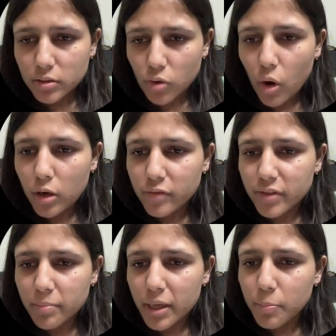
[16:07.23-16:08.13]
All of
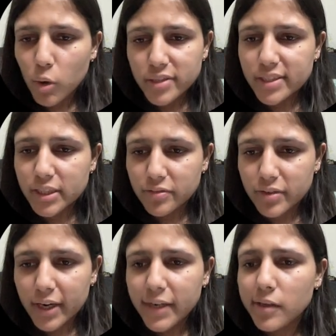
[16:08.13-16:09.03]
them are positive,
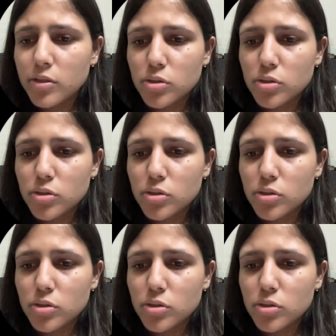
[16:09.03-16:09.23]
right?